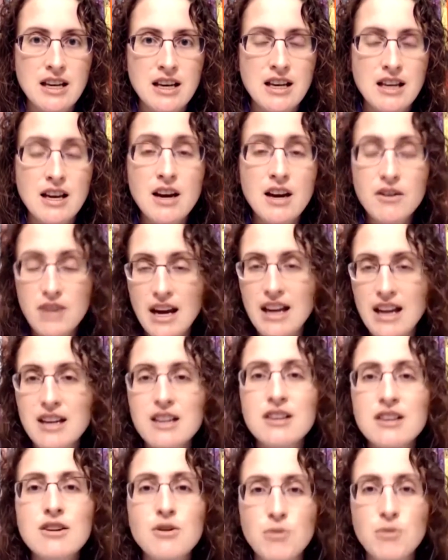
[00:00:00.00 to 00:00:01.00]
Okay,
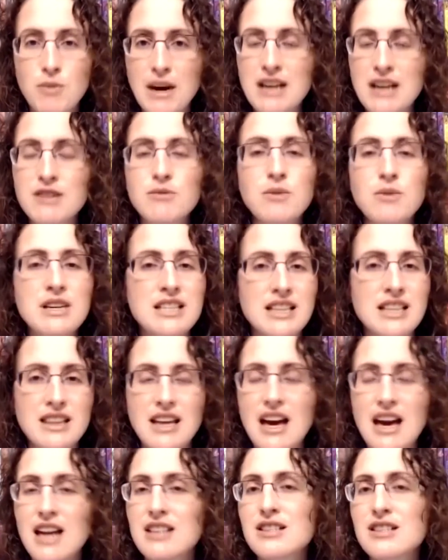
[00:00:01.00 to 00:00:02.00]
great, we did
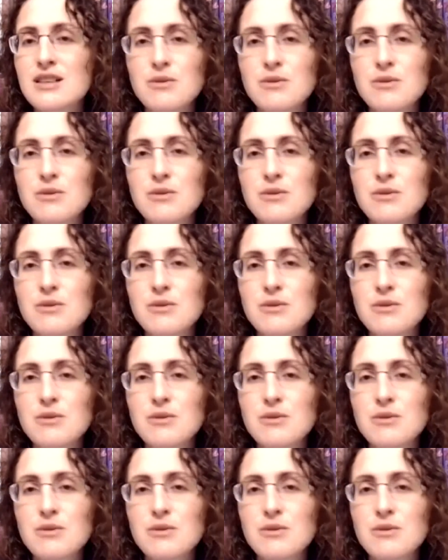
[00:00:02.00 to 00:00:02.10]
that.